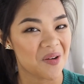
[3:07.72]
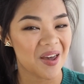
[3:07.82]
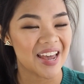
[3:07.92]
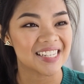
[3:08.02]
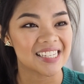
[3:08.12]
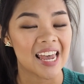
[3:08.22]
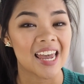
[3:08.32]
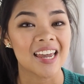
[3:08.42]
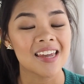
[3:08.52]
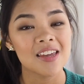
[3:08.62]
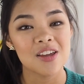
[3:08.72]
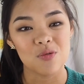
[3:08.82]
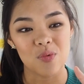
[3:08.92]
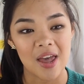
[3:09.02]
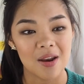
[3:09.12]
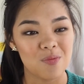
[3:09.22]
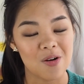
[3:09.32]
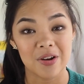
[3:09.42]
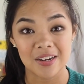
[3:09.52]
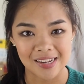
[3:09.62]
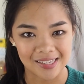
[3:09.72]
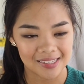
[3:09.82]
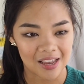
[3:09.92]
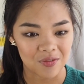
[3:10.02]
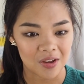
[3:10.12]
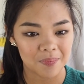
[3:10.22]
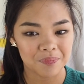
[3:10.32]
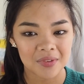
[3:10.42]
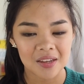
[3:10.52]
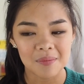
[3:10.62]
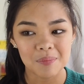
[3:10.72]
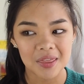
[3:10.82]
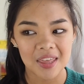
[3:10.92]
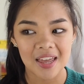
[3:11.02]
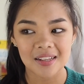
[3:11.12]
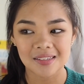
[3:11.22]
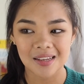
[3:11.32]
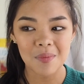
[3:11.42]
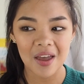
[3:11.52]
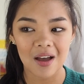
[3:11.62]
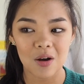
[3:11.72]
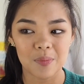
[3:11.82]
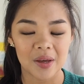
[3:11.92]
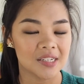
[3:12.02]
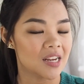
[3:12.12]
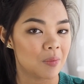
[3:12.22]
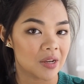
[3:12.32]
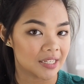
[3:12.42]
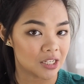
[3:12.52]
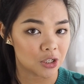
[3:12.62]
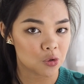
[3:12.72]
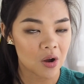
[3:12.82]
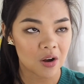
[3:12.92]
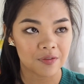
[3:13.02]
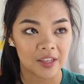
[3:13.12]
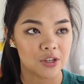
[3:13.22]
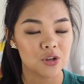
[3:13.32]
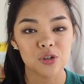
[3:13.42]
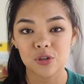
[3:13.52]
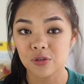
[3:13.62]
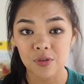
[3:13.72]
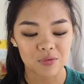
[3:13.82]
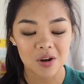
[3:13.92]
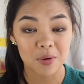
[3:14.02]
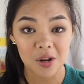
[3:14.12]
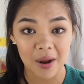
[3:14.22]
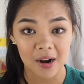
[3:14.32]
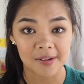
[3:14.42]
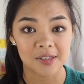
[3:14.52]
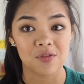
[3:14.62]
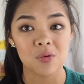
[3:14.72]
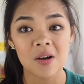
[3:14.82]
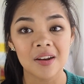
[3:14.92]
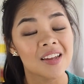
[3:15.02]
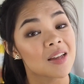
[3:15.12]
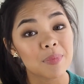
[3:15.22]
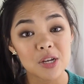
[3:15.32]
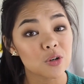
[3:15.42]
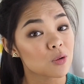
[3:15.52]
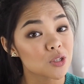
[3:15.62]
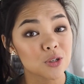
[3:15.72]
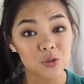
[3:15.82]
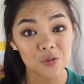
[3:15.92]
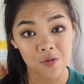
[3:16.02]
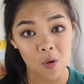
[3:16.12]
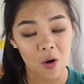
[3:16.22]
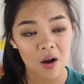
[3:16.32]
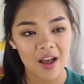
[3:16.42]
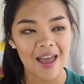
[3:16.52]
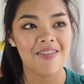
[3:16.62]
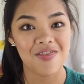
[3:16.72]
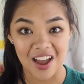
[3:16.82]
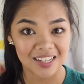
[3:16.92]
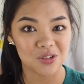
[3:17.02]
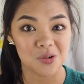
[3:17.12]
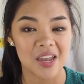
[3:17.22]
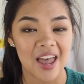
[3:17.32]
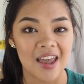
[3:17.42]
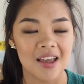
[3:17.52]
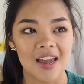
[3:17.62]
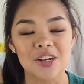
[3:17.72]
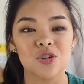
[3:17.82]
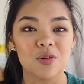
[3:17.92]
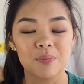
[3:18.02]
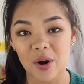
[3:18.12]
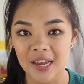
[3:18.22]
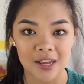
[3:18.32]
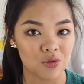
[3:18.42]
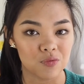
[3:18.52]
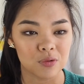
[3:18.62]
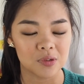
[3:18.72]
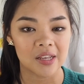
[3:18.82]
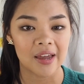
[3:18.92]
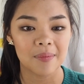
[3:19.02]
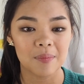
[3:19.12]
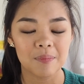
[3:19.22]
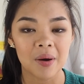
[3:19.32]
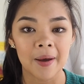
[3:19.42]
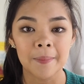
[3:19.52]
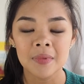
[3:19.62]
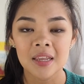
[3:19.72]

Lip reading: essay when we're in year 7. But then somehow by the time we get to year 12, like, you could do 3 body paragraphs if you want, but you could also do 4, and that's okay. And you're breaking the rules there. But